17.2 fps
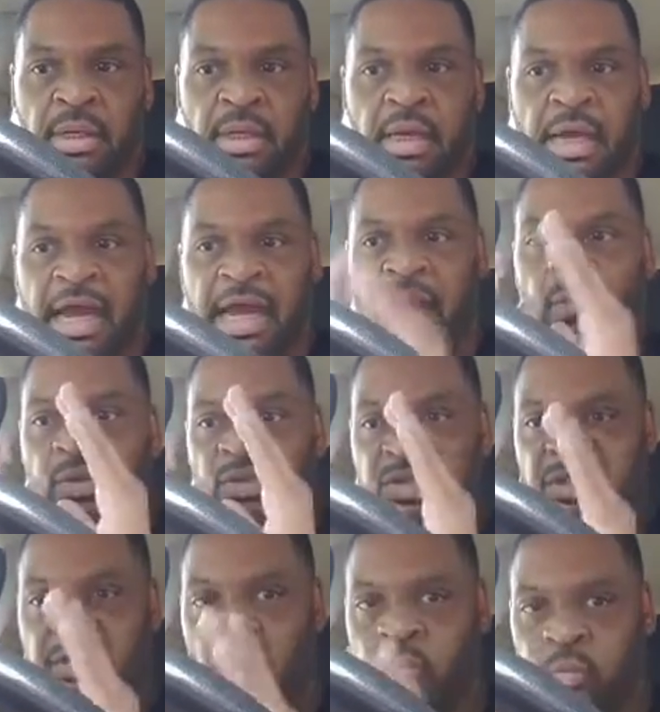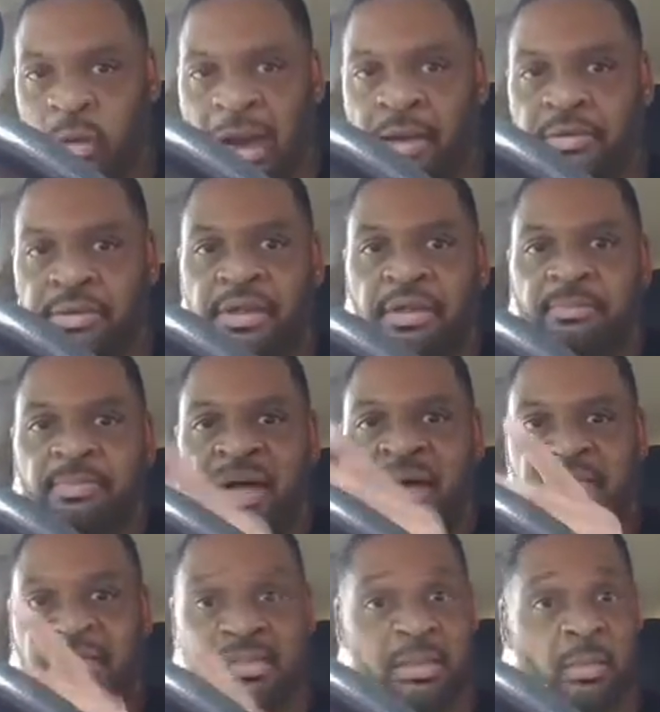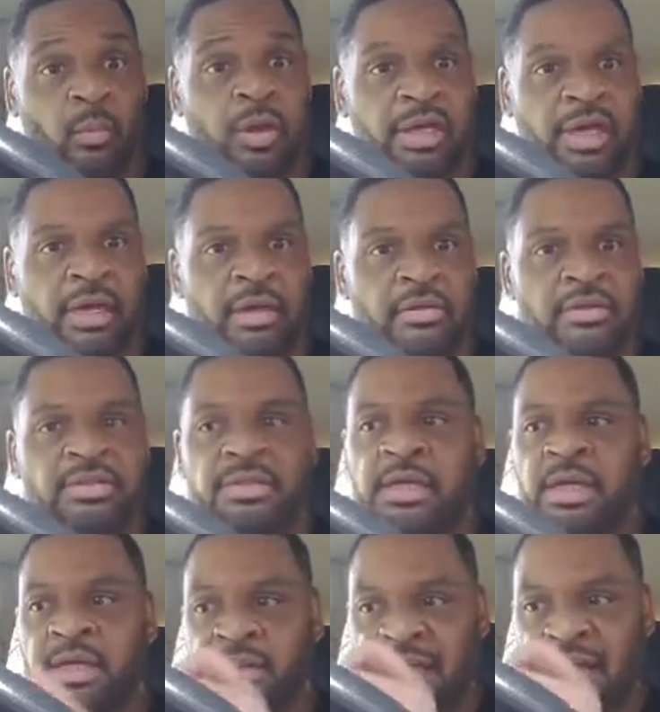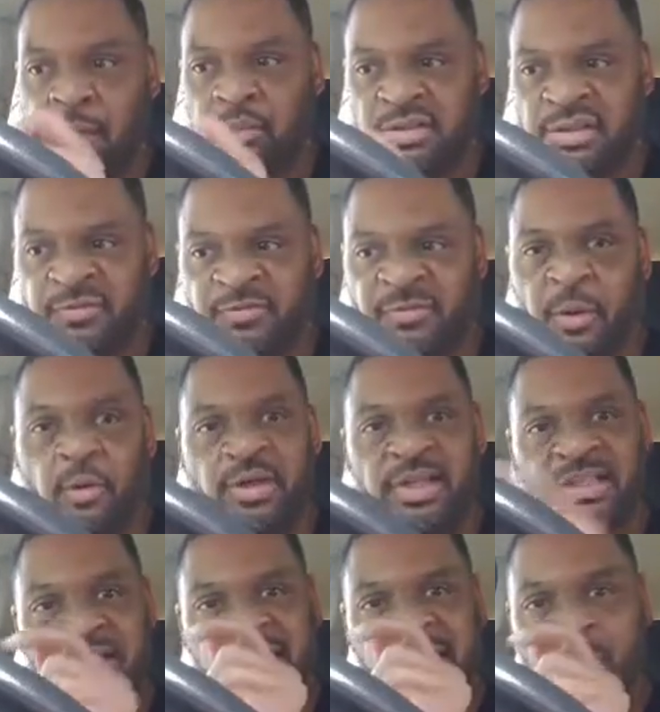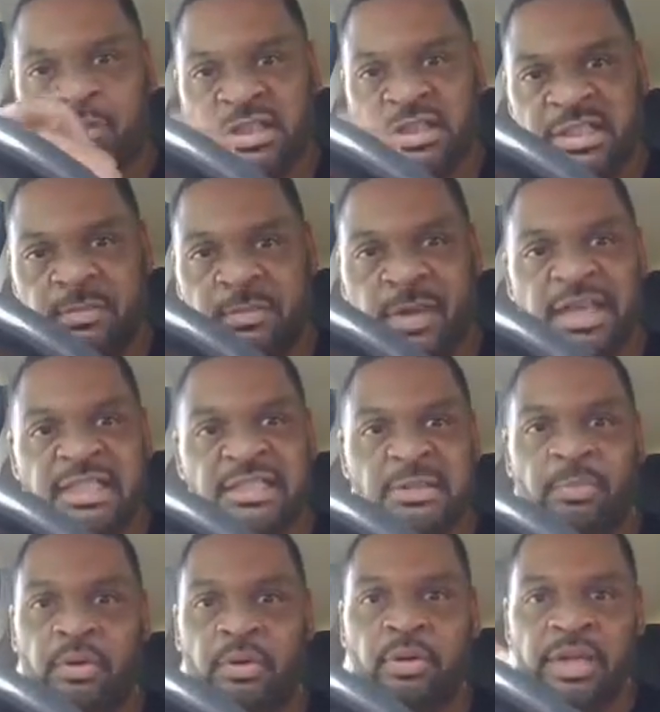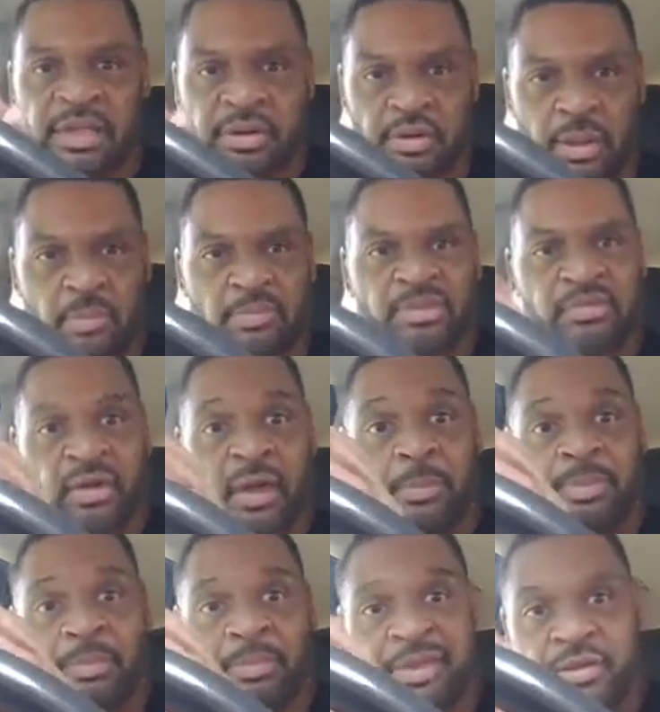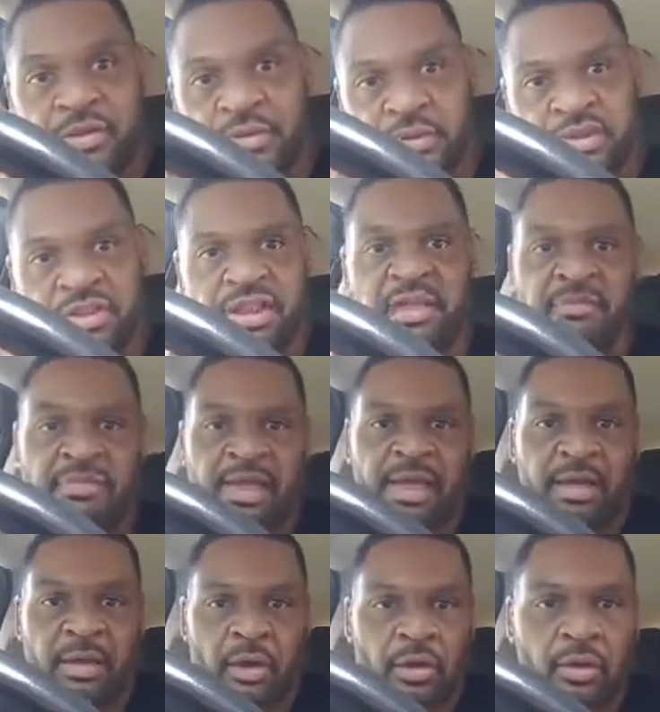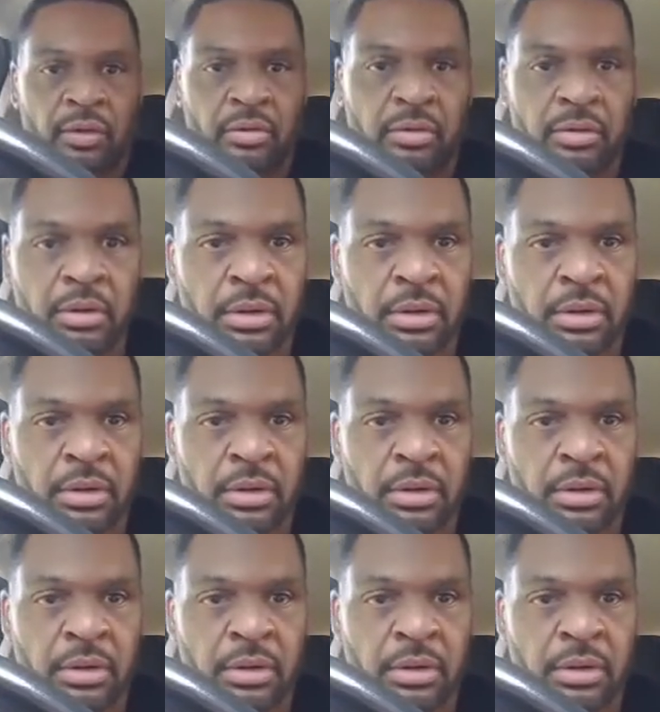I was surrounded by someone else that was focused and responsible in terms of helping me to achieve that goal,